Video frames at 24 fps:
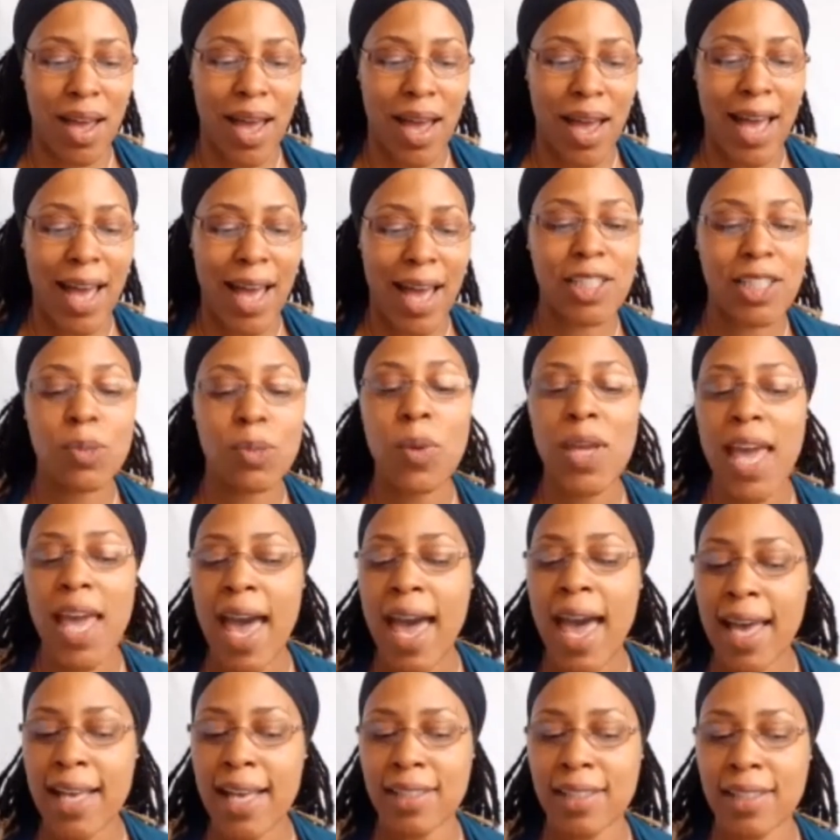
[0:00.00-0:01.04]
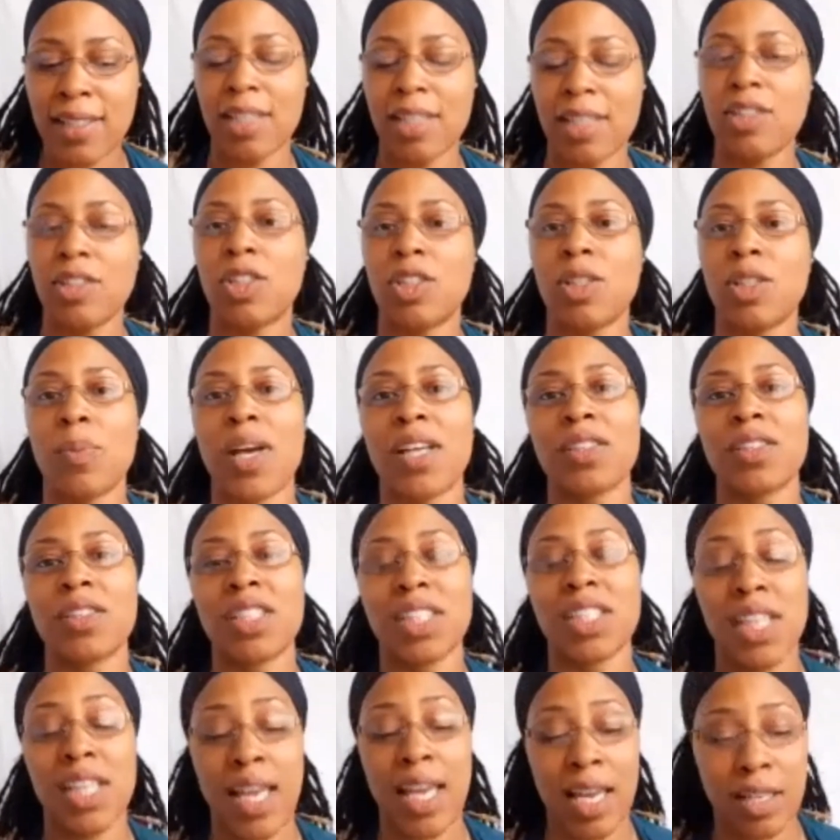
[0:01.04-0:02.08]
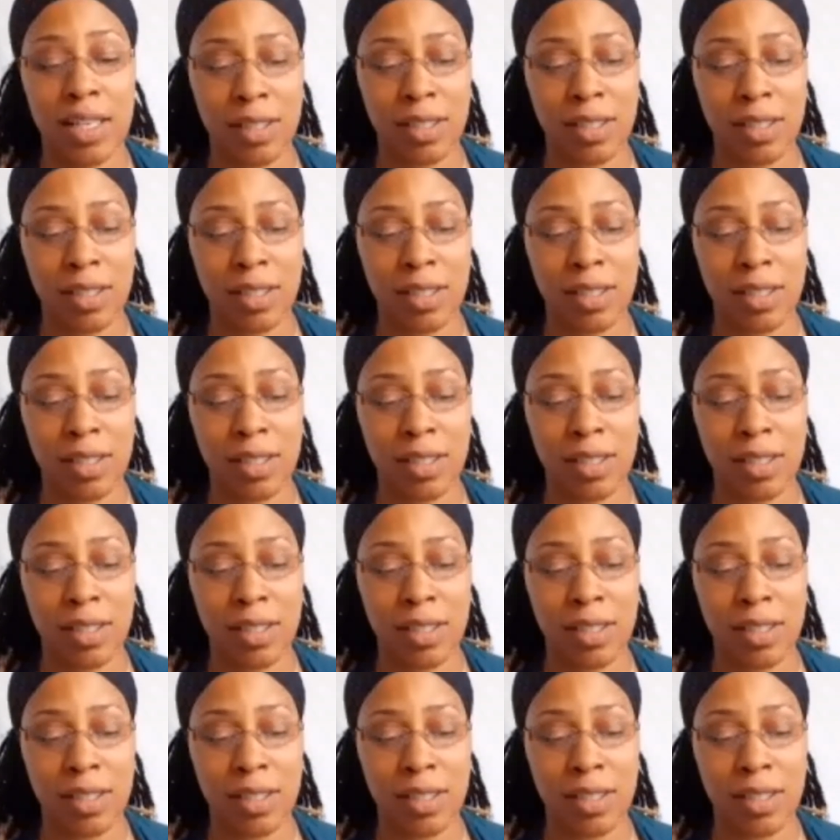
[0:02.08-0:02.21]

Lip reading: As we head into our shared